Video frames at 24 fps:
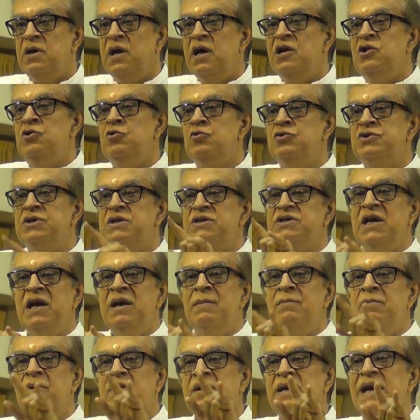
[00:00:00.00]
and use the
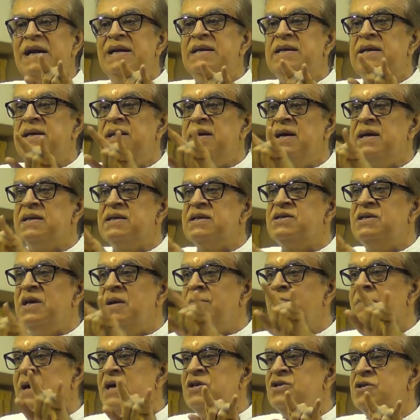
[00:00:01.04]
same criteria, the
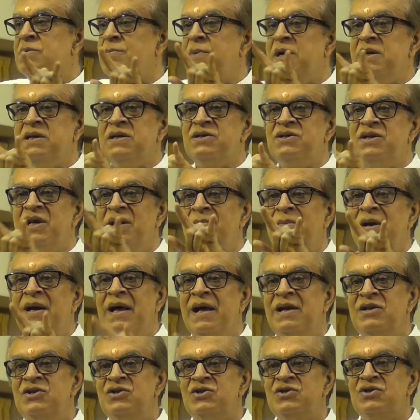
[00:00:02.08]
same measurement, the same
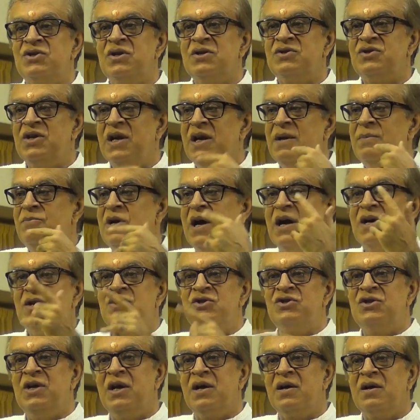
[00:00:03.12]
lens, the same
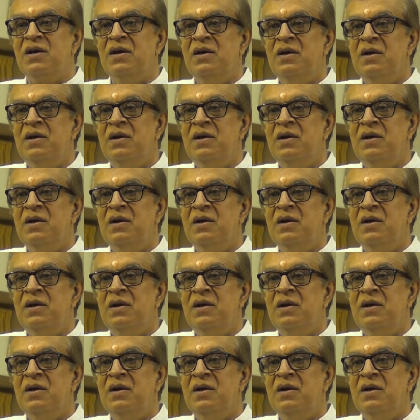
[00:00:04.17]
yardstick.